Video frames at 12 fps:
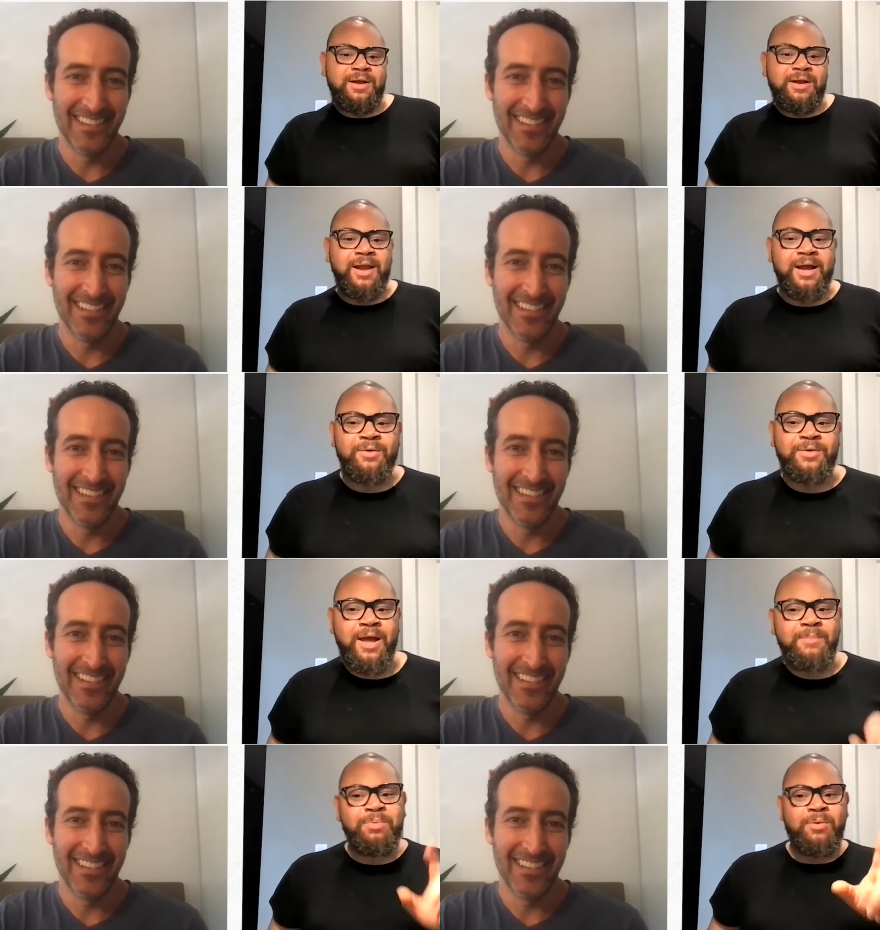Speaker 1: like oh
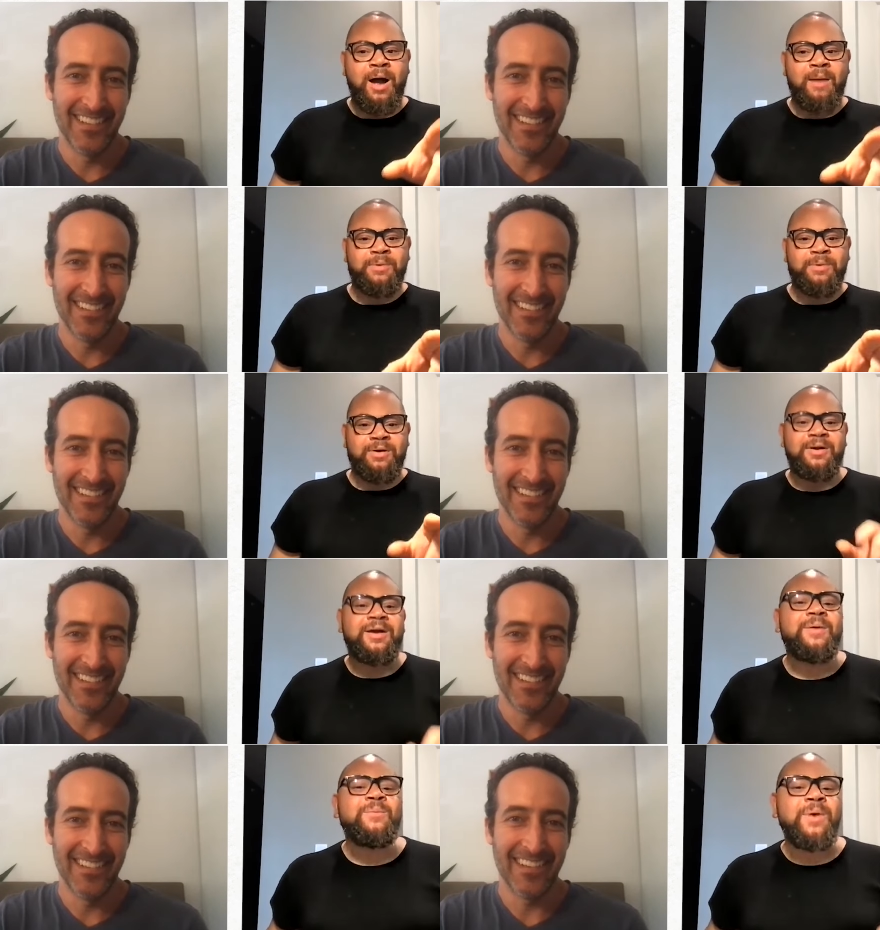they proper
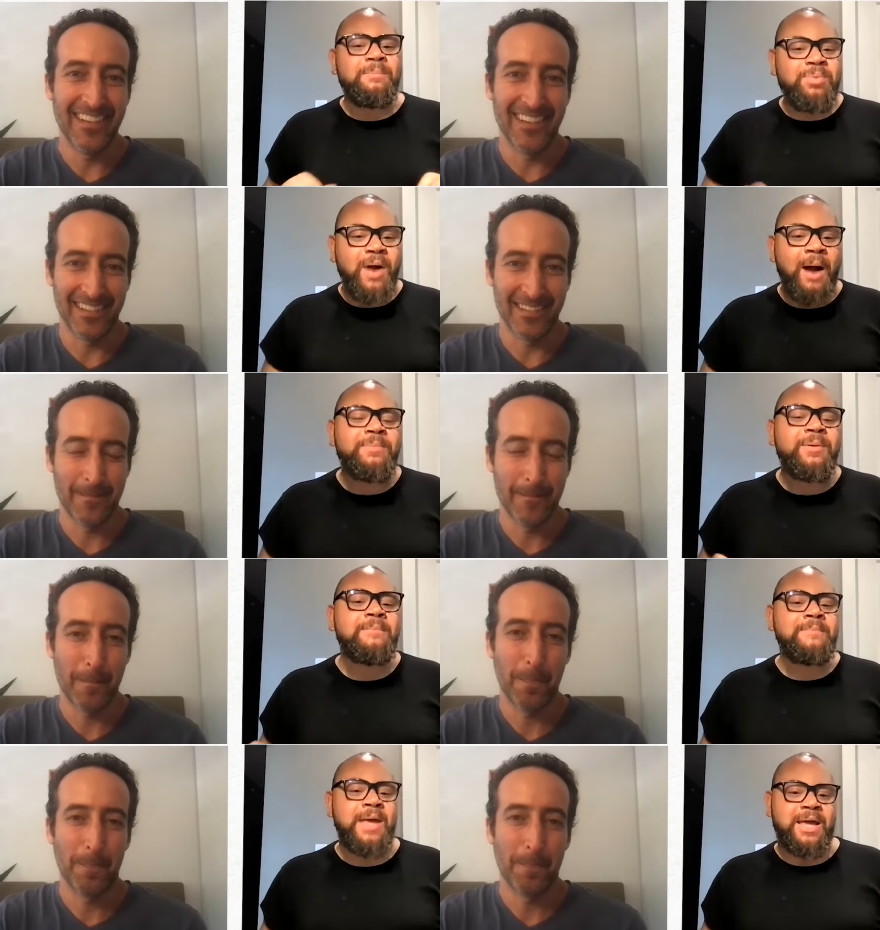what proper
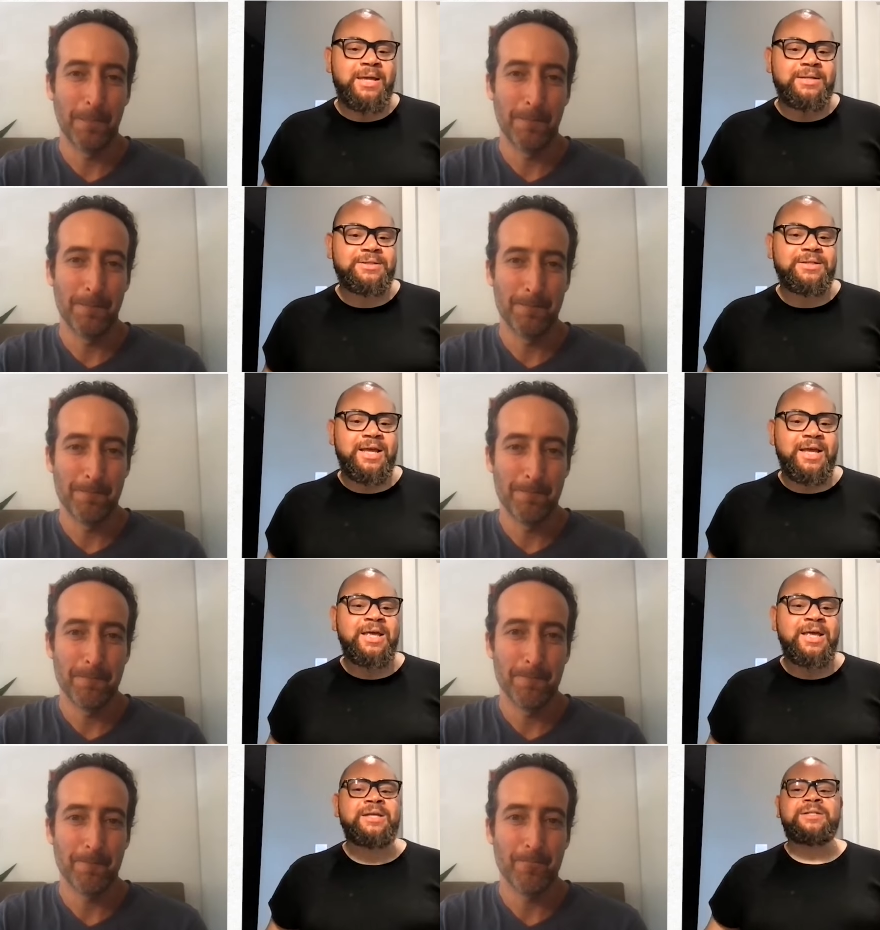meant
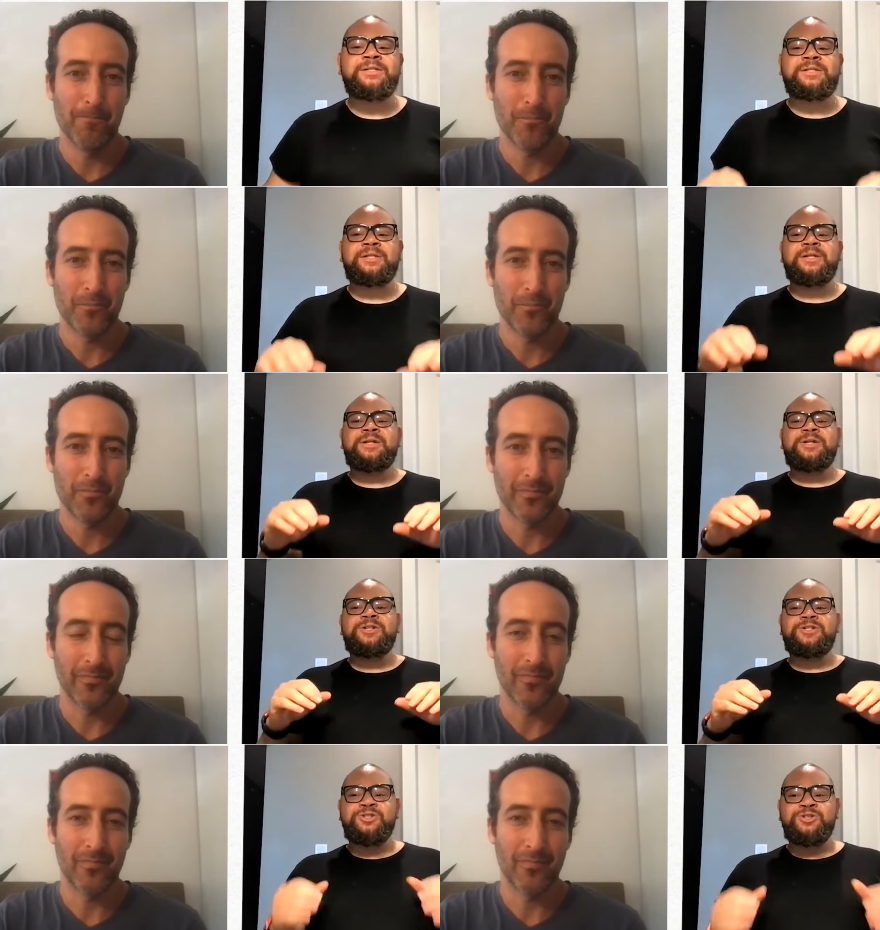is
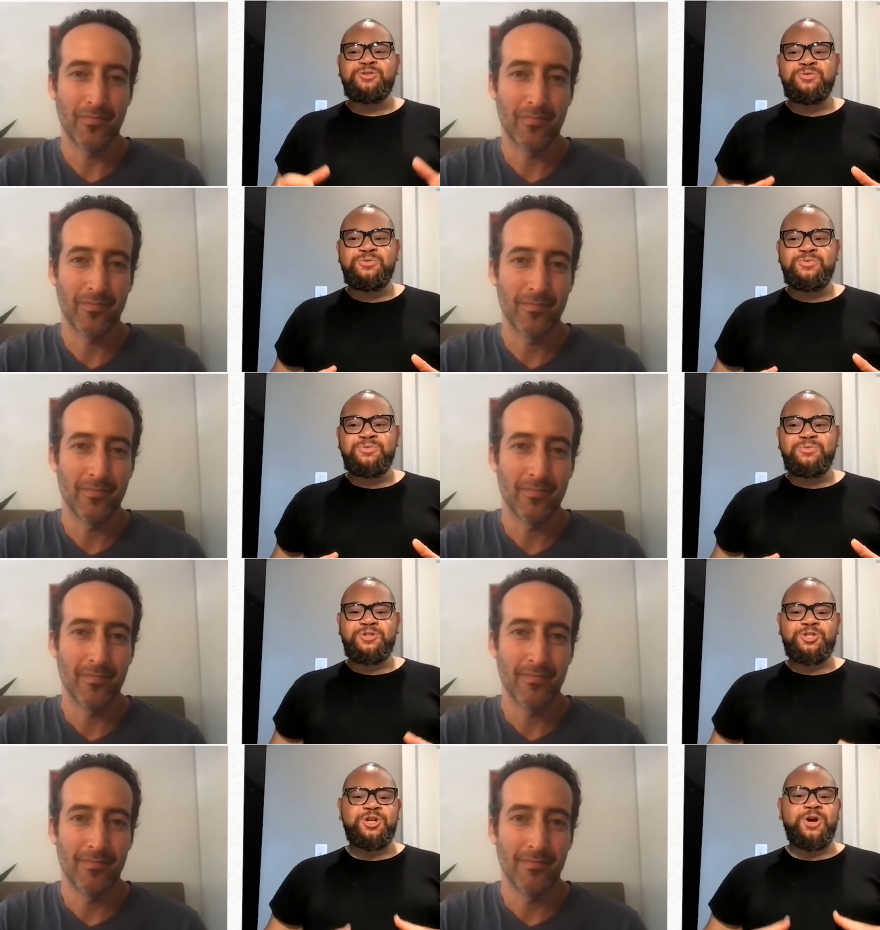you
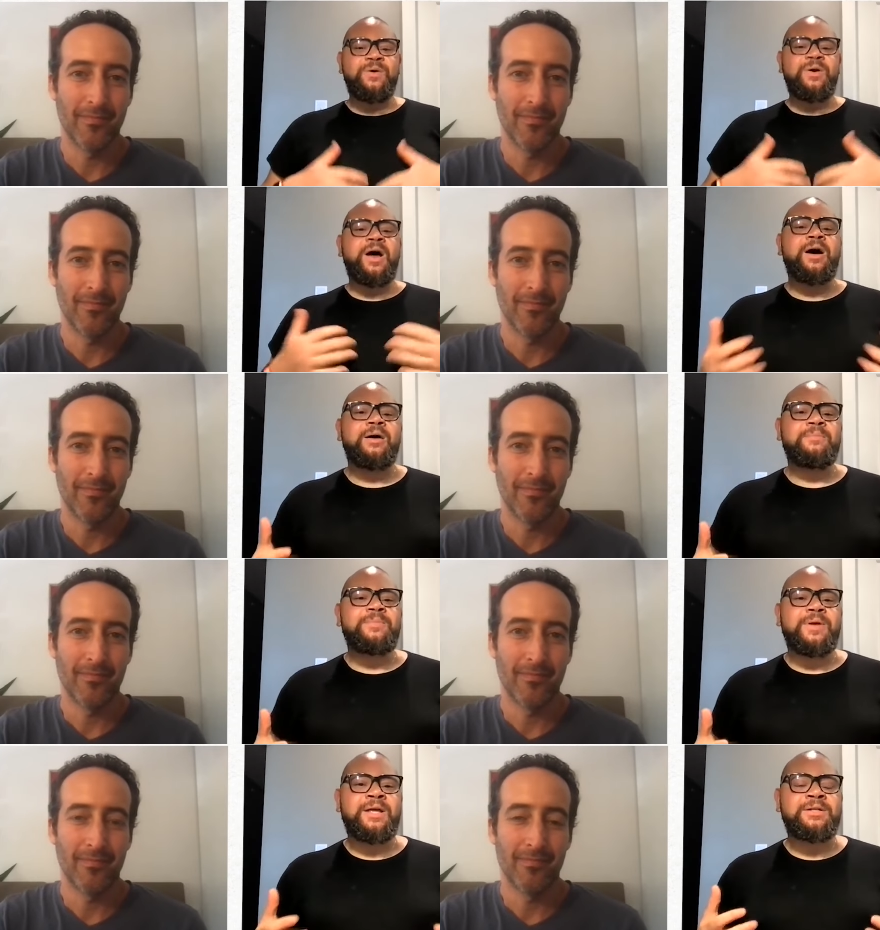showed
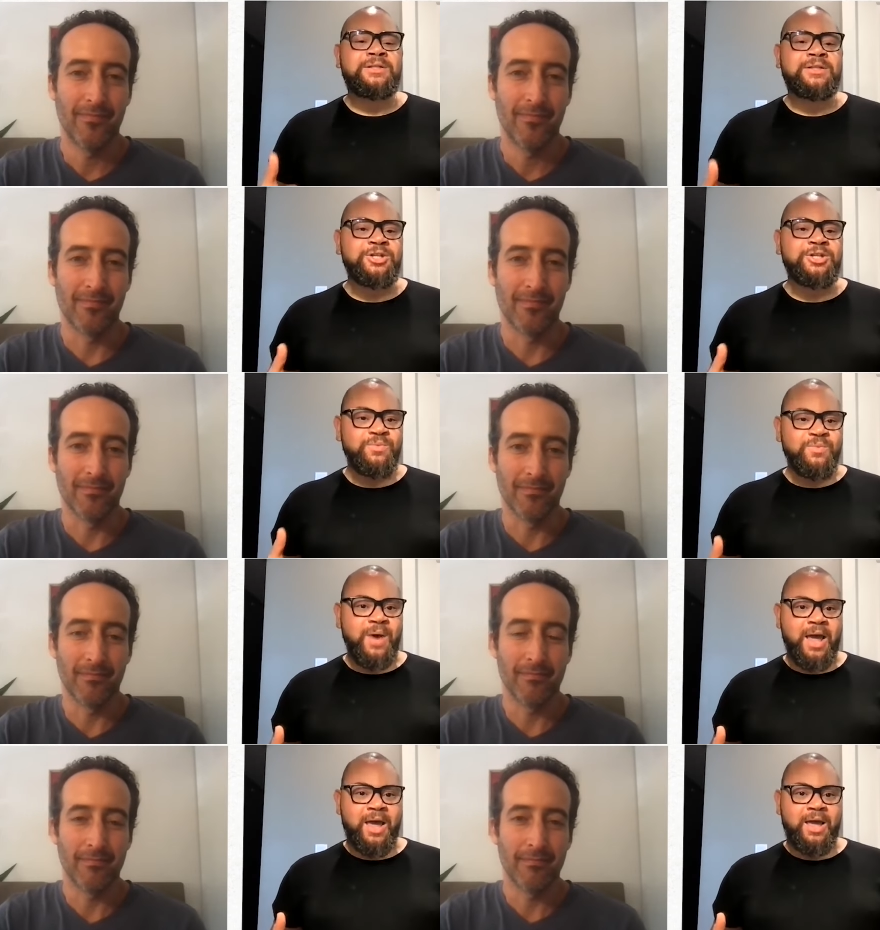up in such a
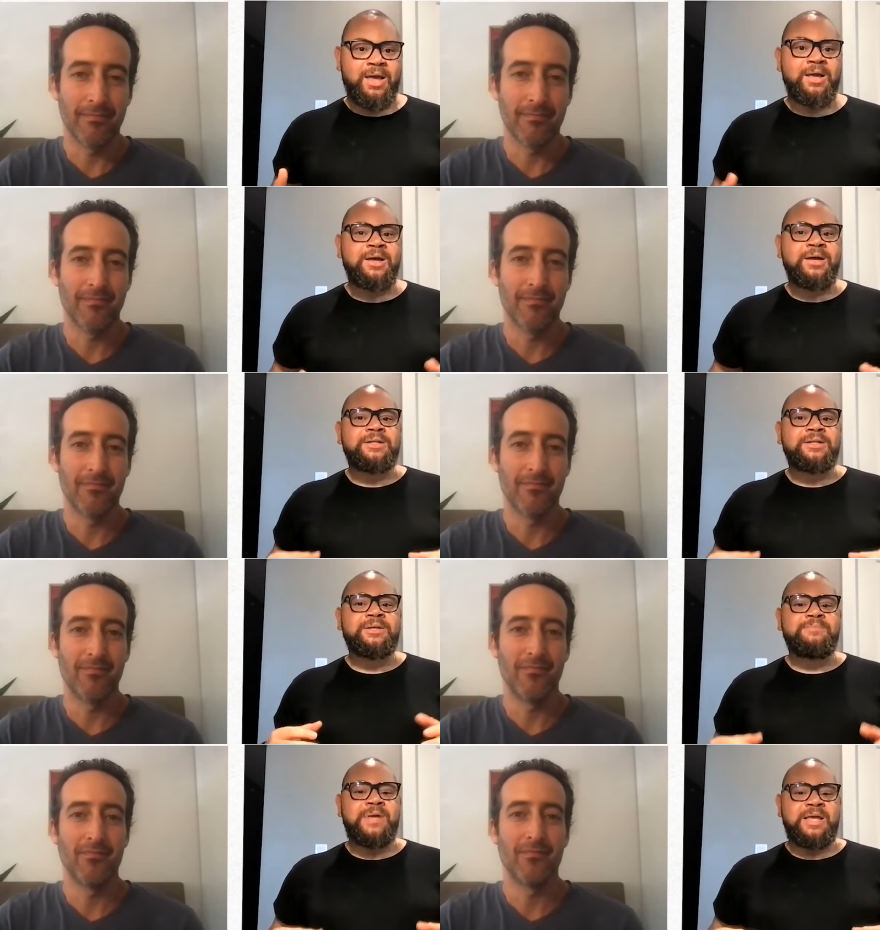way
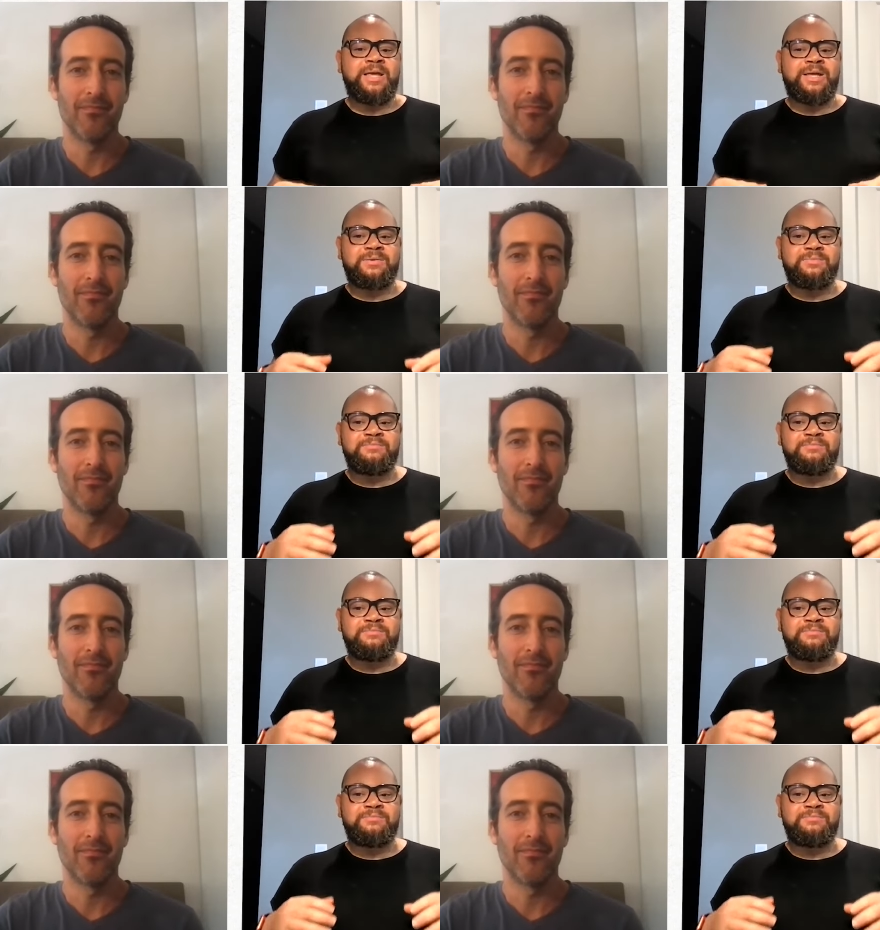to be